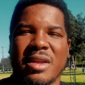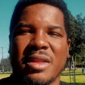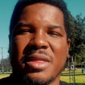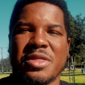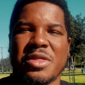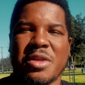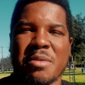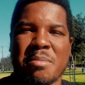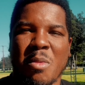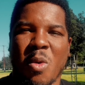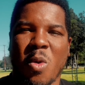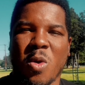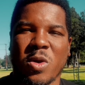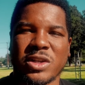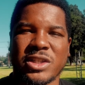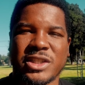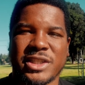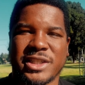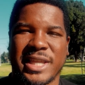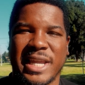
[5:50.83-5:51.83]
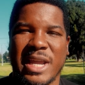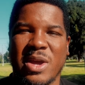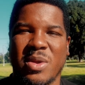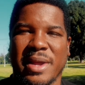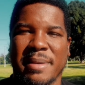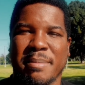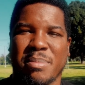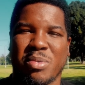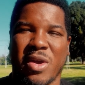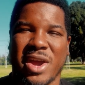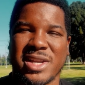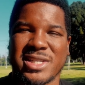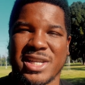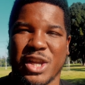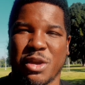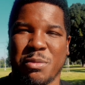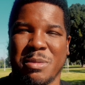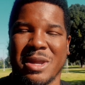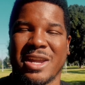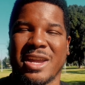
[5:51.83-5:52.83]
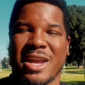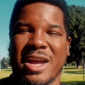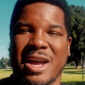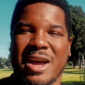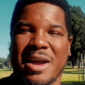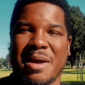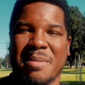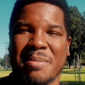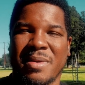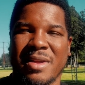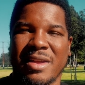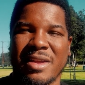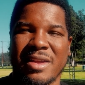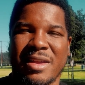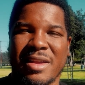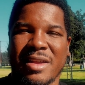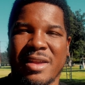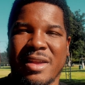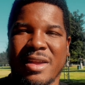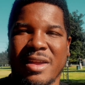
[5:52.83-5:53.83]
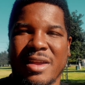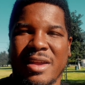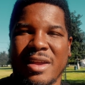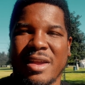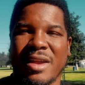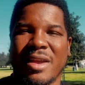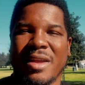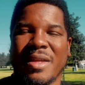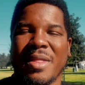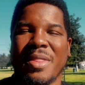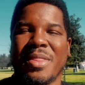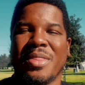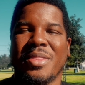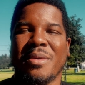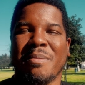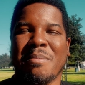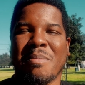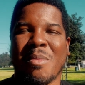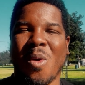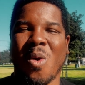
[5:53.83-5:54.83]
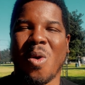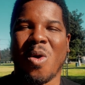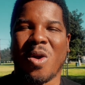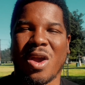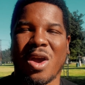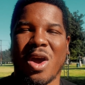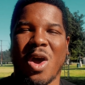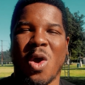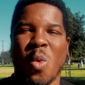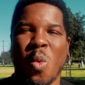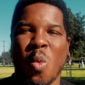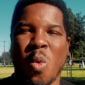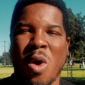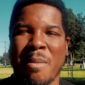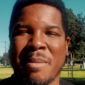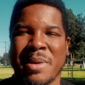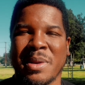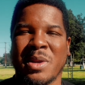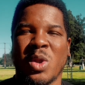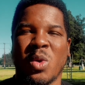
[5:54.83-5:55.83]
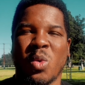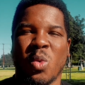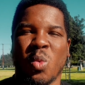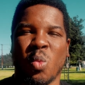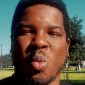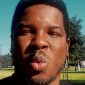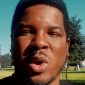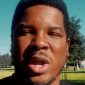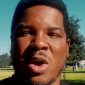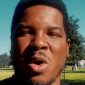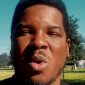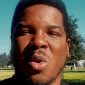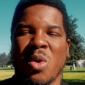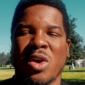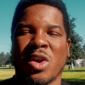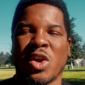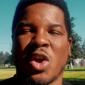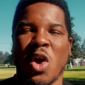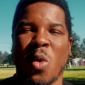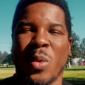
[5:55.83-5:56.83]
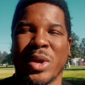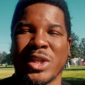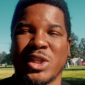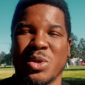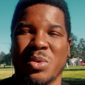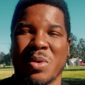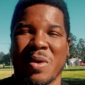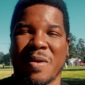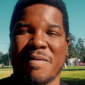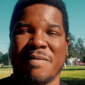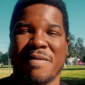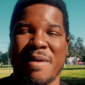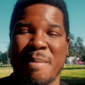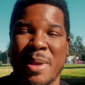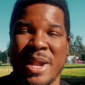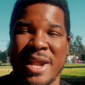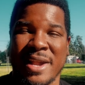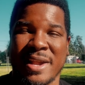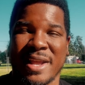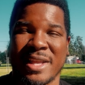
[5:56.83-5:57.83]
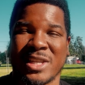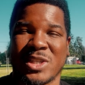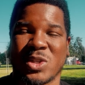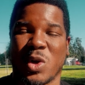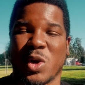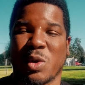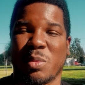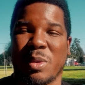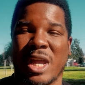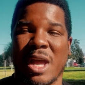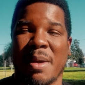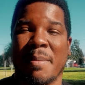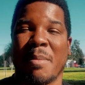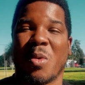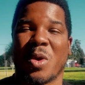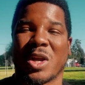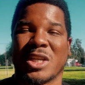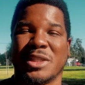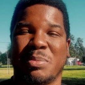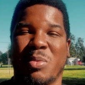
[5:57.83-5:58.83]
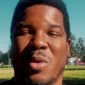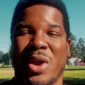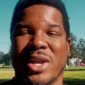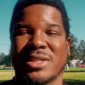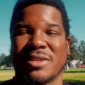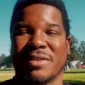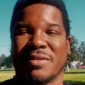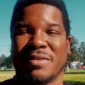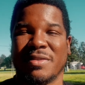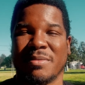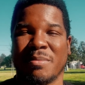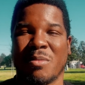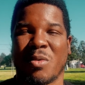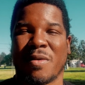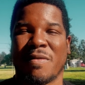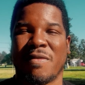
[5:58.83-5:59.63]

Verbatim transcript: The more still and present you become, the more a woman will go into her feminine and start to become more expressive, more